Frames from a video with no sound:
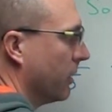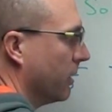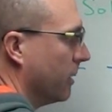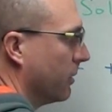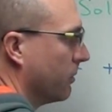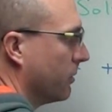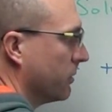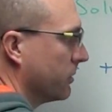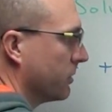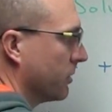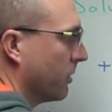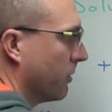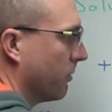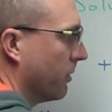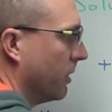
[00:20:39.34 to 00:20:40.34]
Equals
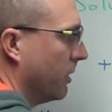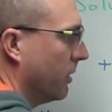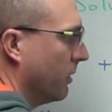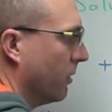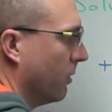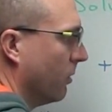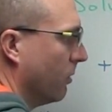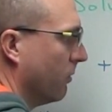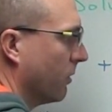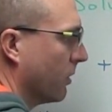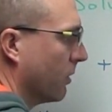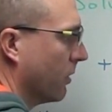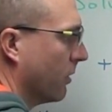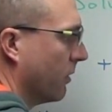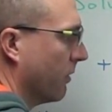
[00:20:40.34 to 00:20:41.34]
3 over
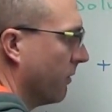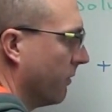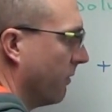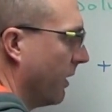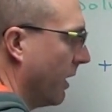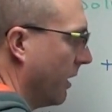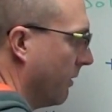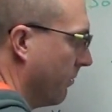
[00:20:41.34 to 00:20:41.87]
5.